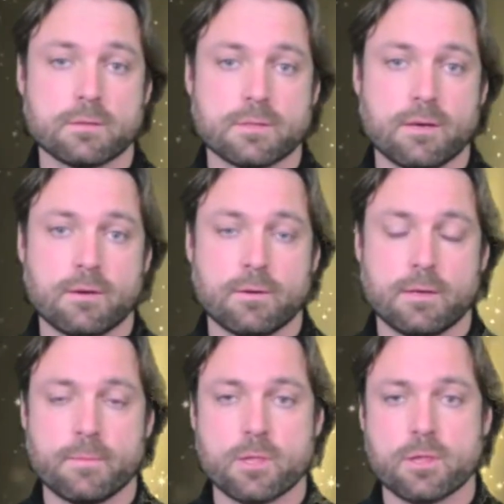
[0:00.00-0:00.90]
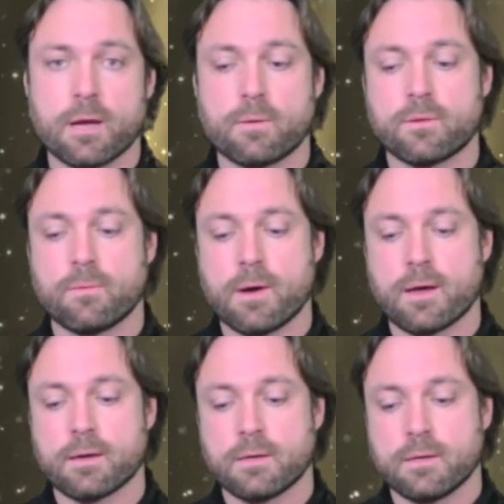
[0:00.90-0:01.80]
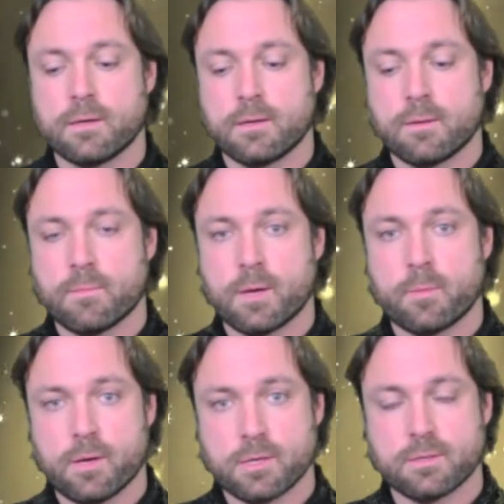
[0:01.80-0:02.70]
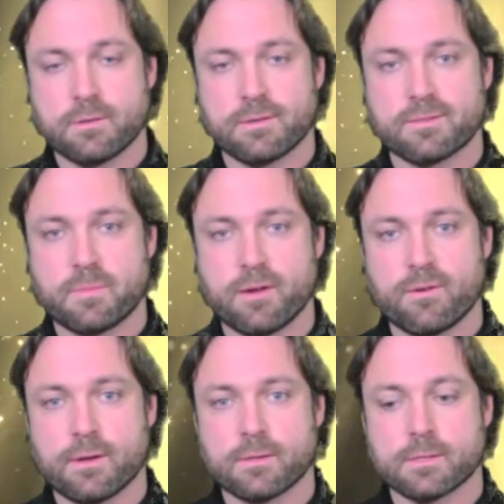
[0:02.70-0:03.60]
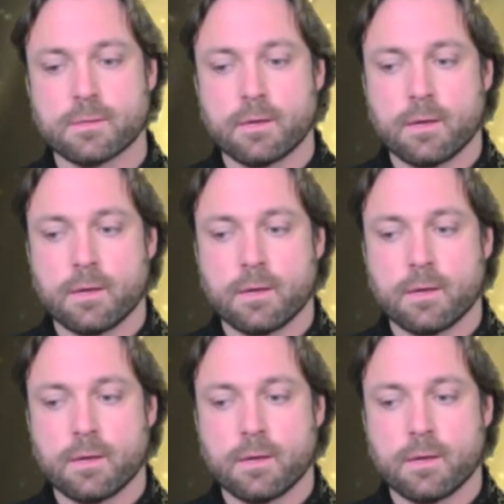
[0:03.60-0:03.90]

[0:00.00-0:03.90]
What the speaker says: So let me share with you my personal experience.